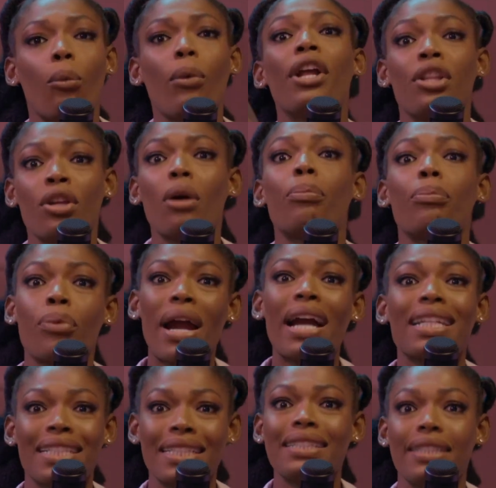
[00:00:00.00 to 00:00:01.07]
When you're
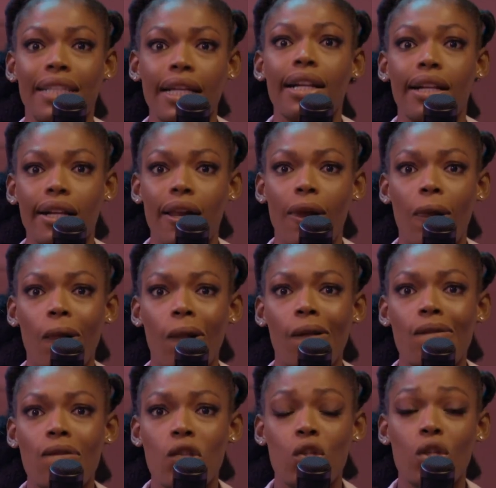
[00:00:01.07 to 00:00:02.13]
practicing
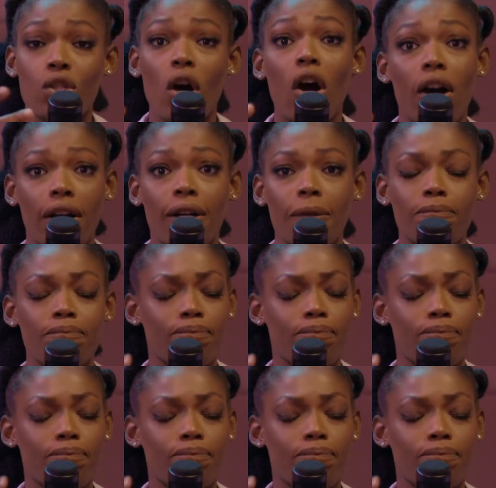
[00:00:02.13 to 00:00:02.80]
to talk,